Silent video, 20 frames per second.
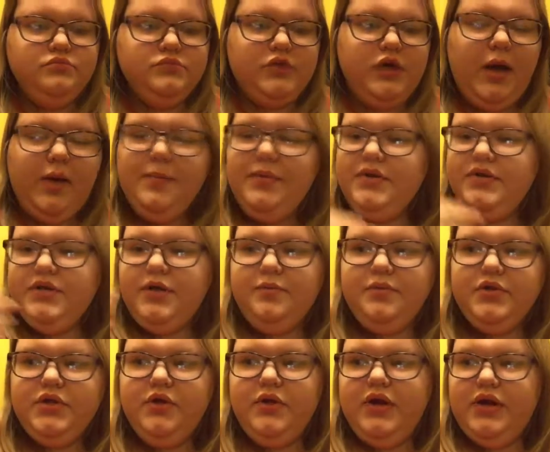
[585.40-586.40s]
comment down
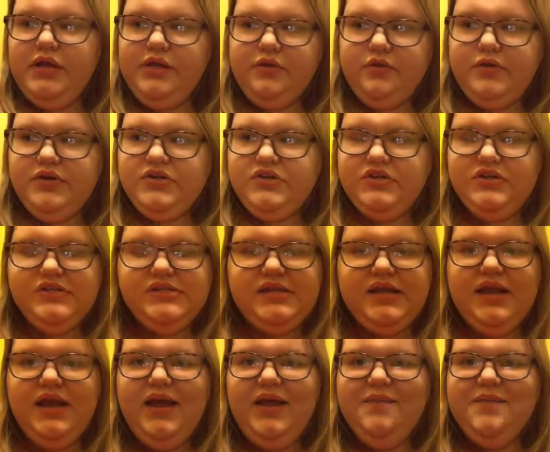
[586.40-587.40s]
below any of the questions
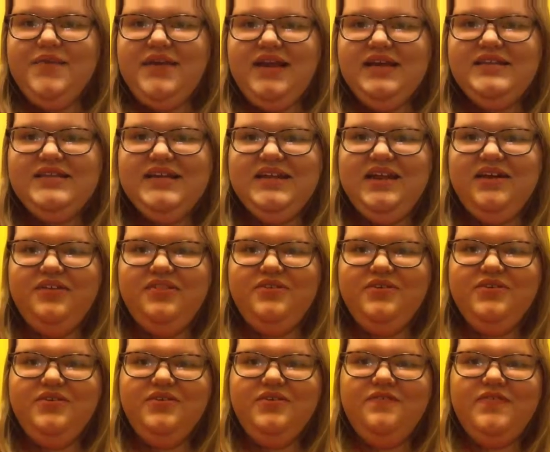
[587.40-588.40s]
that I've been asking out
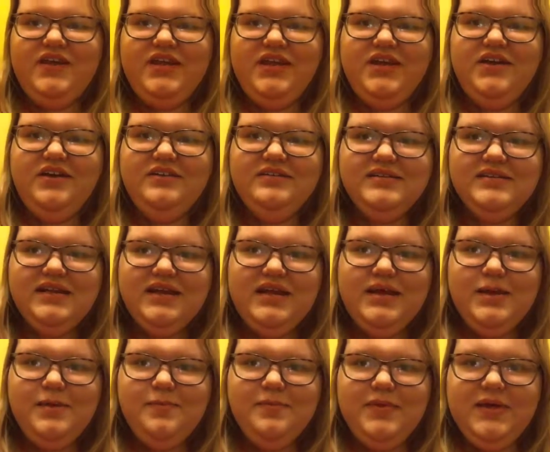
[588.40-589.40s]
through the videos
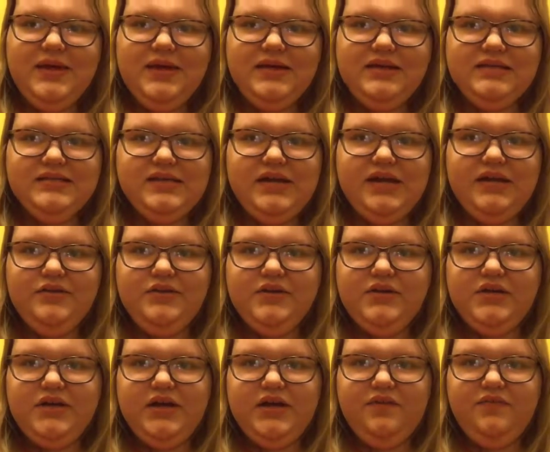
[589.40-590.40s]
because I do
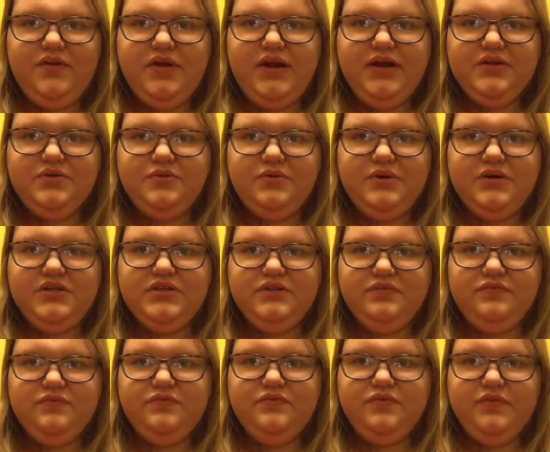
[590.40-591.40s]
not have an actual
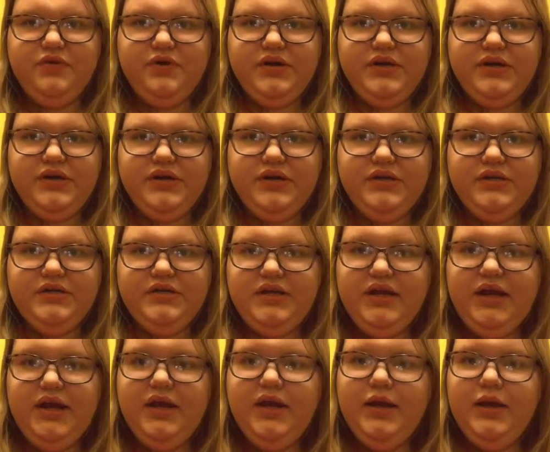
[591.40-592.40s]
question for
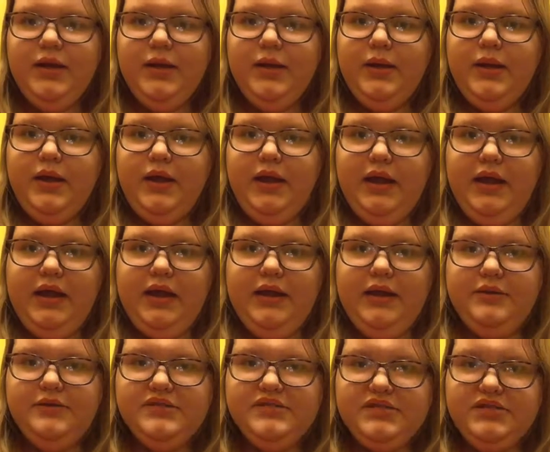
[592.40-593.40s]
today. And
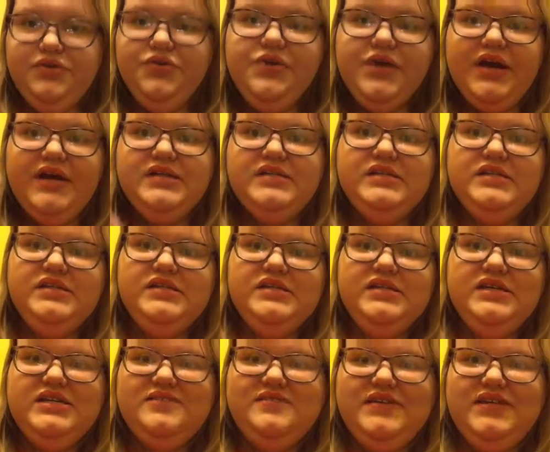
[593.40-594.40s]
I'll see you guys in the
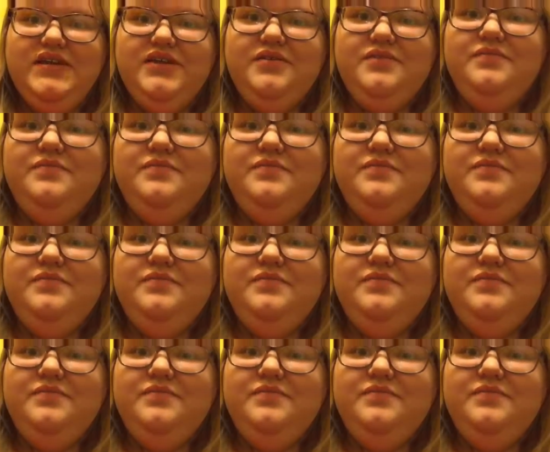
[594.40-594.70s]
next video.